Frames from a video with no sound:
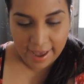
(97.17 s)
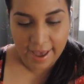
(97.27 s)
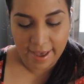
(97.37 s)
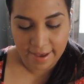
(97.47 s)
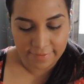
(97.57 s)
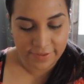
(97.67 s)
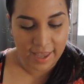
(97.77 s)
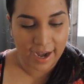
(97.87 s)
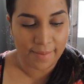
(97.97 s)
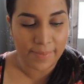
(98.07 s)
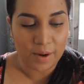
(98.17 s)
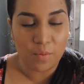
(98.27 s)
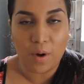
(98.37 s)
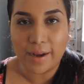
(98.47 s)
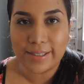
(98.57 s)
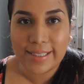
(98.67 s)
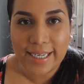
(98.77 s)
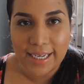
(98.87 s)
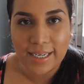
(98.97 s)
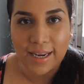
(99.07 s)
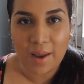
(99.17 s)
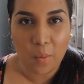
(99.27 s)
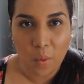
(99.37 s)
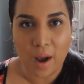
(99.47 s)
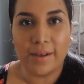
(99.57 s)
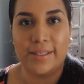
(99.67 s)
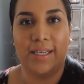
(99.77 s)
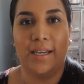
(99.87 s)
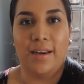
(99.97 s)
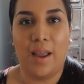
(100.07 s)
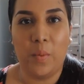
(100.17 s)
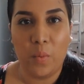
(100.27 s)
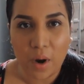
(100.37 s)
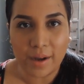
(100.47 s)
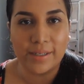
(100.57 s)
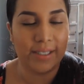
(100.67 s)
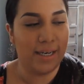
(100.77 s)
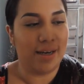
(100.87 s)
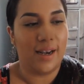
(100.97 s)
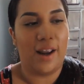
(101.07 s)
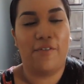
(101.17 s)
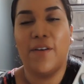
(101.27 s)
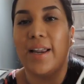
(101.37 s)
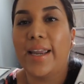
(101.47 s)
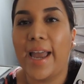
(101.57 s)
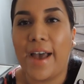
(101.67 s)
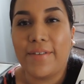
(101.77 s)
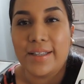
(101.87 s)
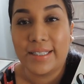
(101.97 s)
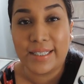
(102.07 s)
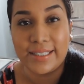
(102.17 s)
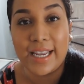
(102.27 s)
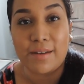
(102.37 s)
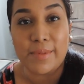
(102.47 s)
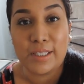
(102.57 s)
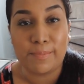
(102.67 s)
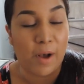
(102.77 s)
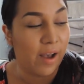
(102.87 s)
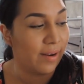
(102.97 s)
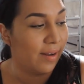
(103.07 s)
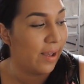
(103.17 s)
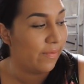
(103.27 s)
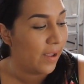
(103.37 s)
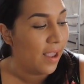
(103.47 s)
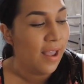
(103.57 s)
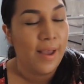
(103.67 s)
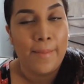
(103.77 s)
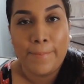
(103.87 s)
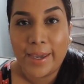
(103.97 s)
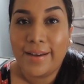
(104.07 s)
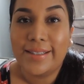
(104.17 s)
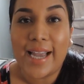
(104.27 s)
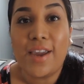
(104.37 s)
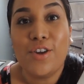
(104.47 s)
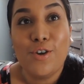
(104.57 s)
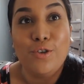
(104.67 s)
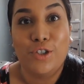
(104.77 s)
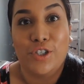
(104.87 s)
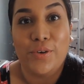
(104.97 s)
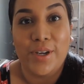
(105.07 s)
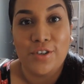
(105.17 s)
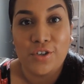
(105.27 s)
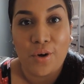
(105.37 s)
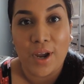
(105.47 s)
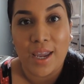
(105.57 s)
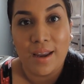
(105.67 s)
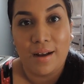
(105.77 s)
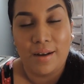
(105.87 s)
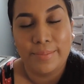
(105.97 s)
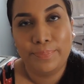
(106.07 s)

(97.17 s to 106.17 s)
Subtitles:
have that I've been wanting and wanting and wanting and I finally have is the Sigma Spa Glove, because I used to enjoy